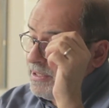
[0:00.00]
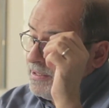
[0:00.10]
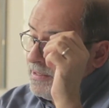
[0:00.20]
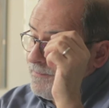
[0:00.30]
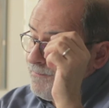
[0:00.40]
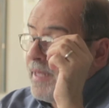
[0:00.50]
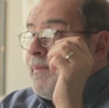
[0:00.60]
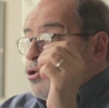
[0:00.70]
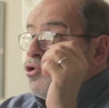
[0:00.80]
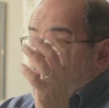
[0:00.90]
a
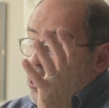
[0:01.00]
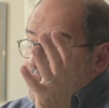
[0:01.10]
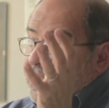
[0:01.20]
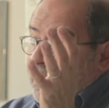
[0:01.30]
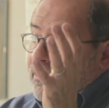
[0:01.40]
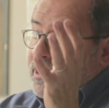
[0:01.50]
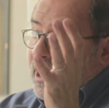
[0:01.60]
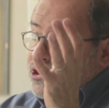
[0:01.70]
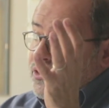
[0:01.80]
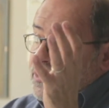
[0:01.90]
methodological
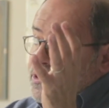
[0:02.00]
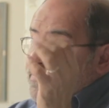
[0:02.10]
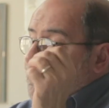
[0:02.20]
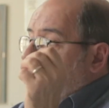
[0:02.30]
reductionism.